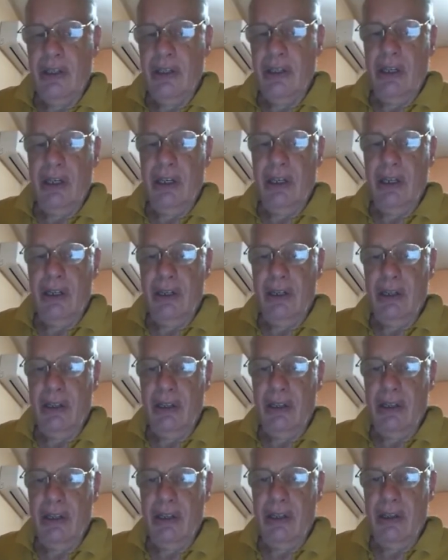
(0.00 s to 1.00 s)
And
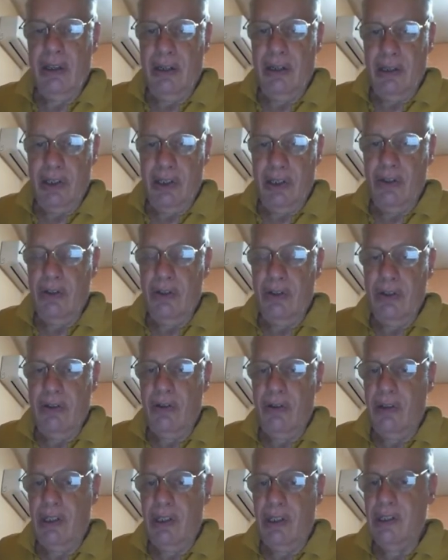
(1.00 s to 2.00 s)
they are disjoint, so
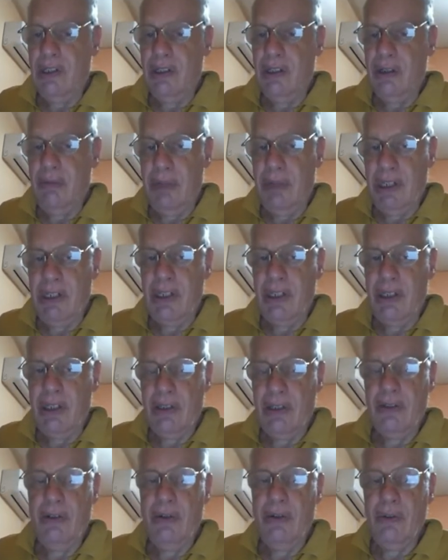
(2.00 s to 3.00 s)
this is a matching.
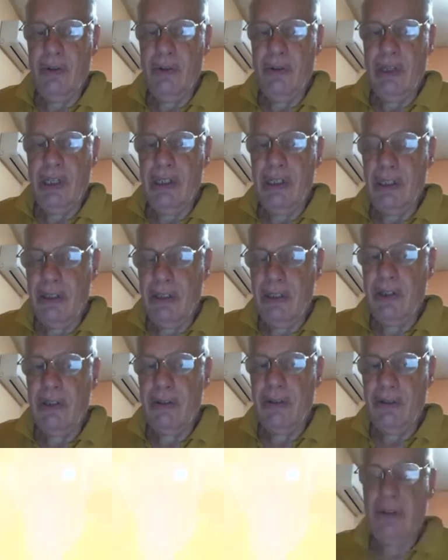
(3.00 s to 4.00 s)
So you get
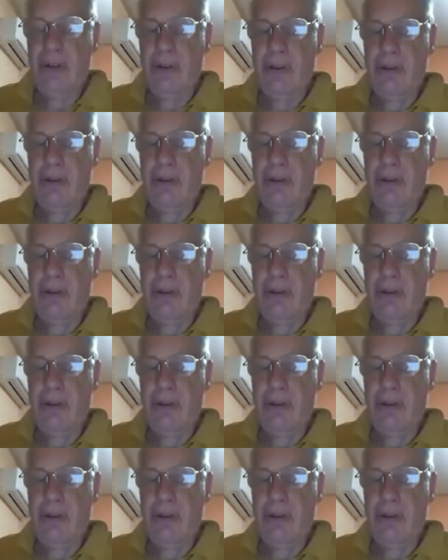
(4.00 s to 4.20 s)
Drisko.